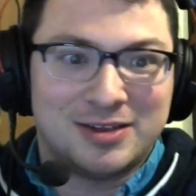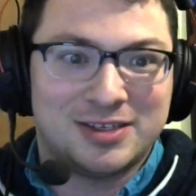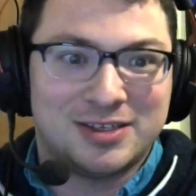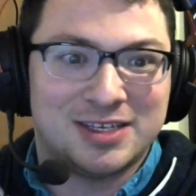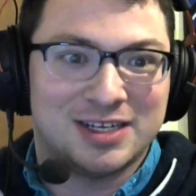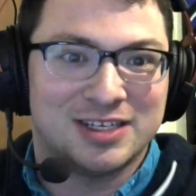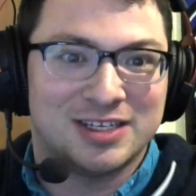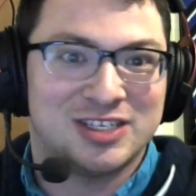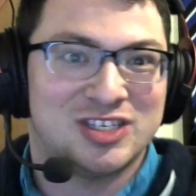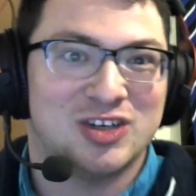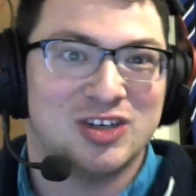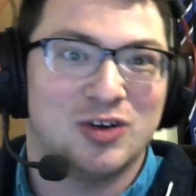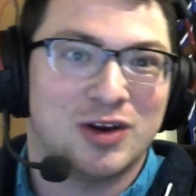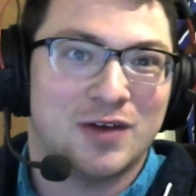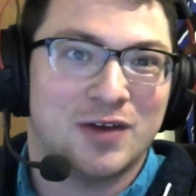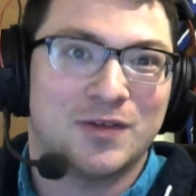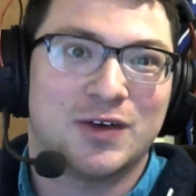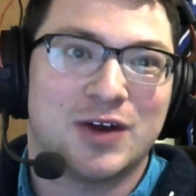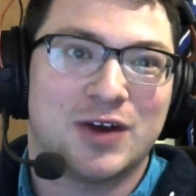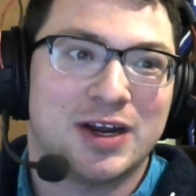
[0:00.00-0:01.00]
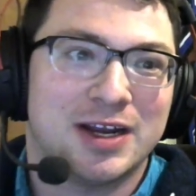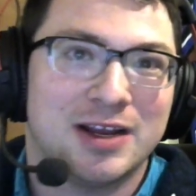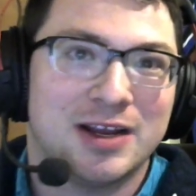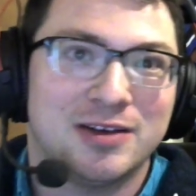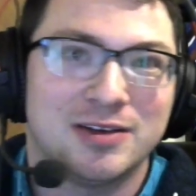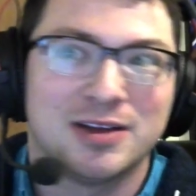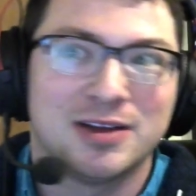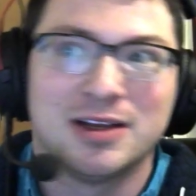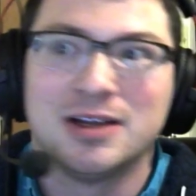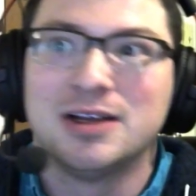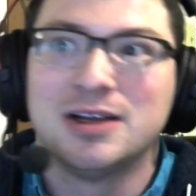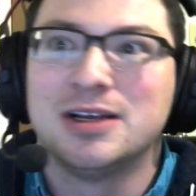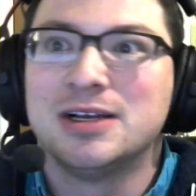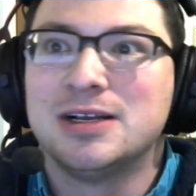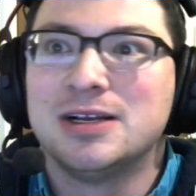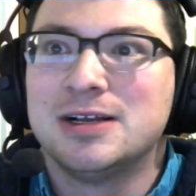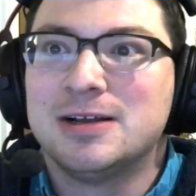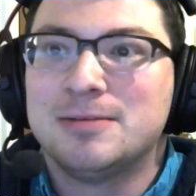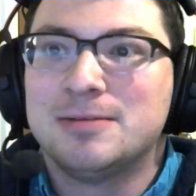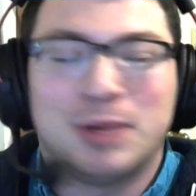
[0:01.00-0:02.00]
and it's snow covered right now.
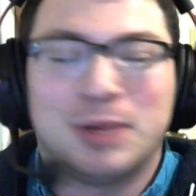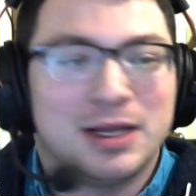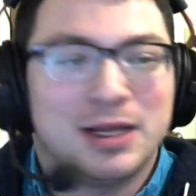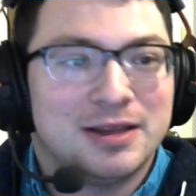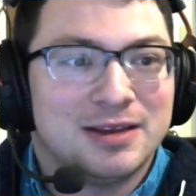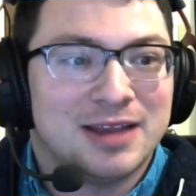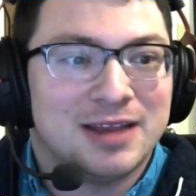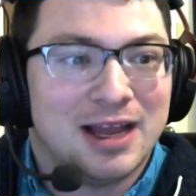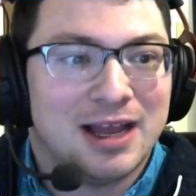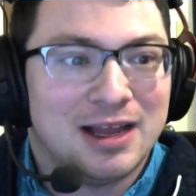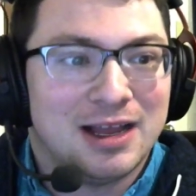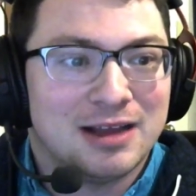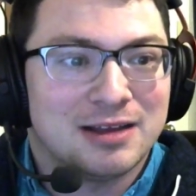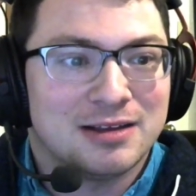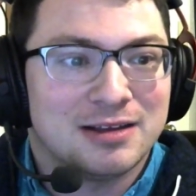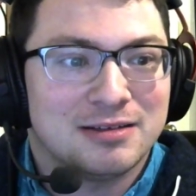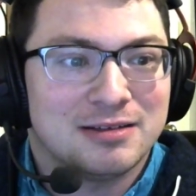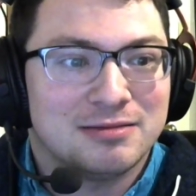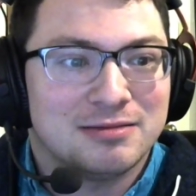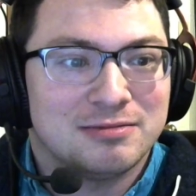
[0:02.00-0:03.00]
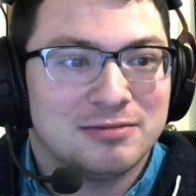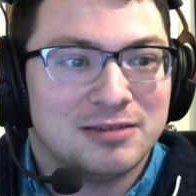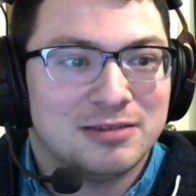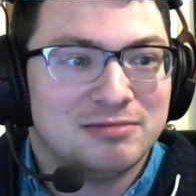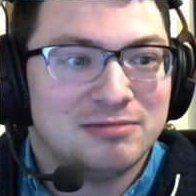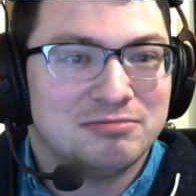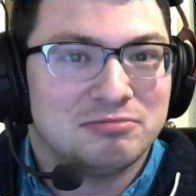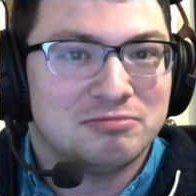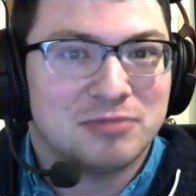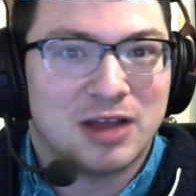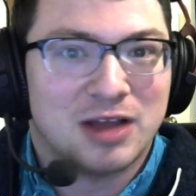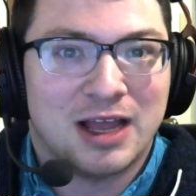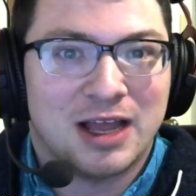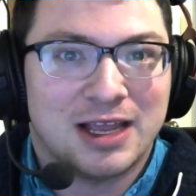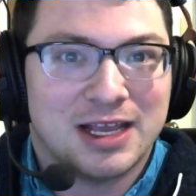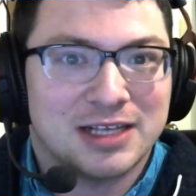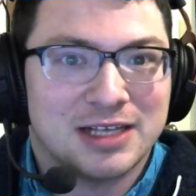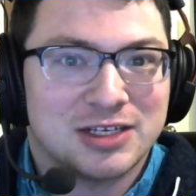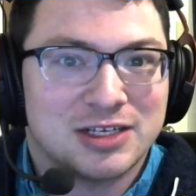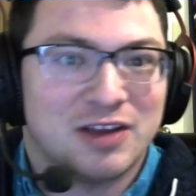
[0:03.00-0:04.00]
But yeah, well, I
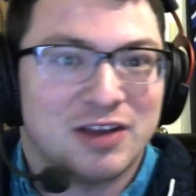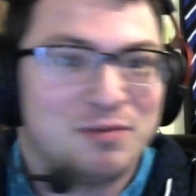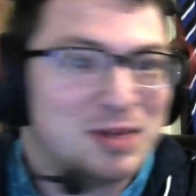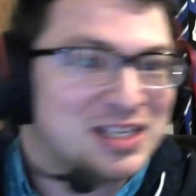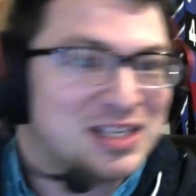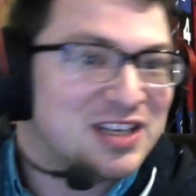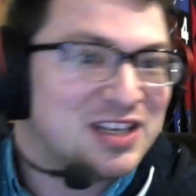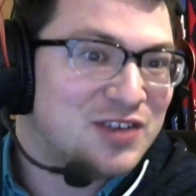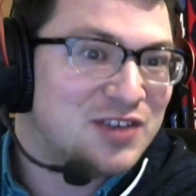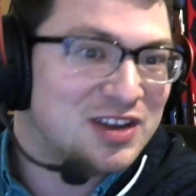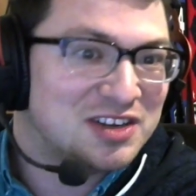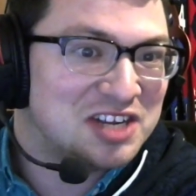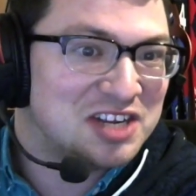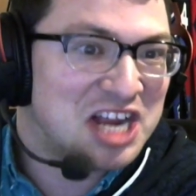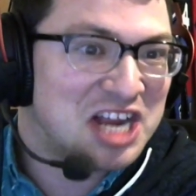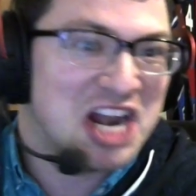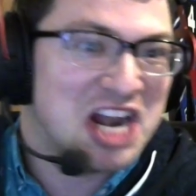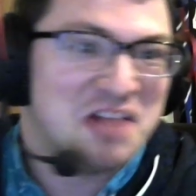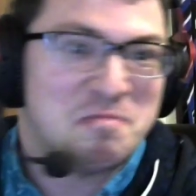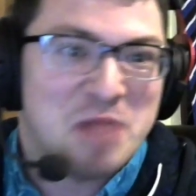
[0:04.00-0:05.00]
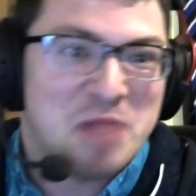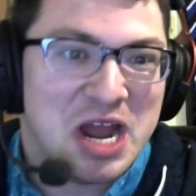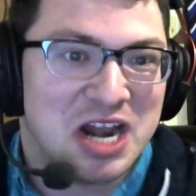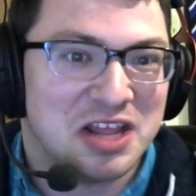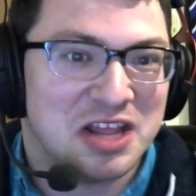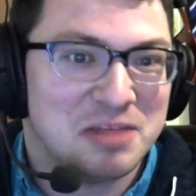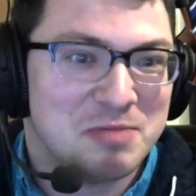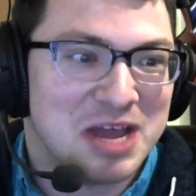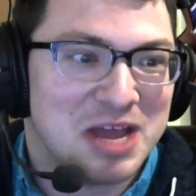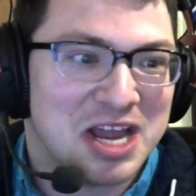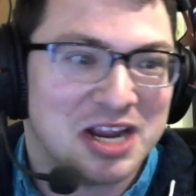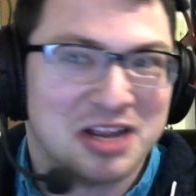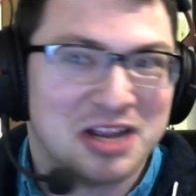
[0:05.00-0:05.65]
guess I'll give myself a kind of pat on the back.